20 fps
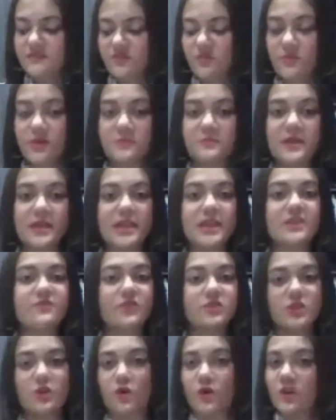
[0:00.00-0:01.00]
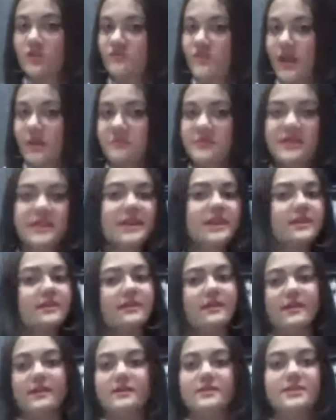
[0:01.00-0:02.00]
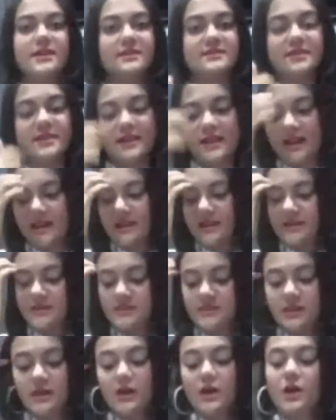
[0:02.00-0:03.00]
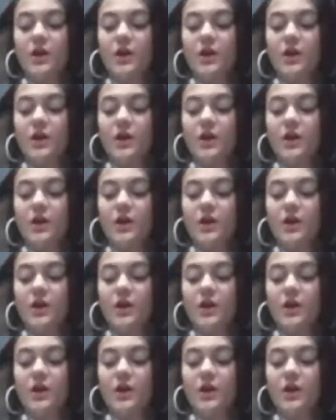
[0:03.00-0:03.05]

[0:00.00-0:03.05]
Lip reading: If you want to make it for the whole family, nothing like it.